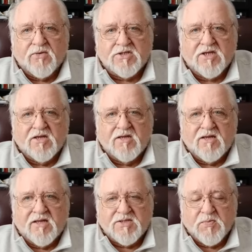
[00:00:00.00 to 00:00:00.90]
which
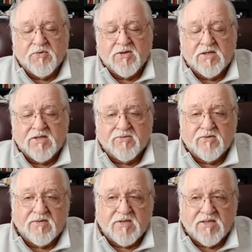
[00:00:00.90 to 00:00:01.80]
it's pretty literal.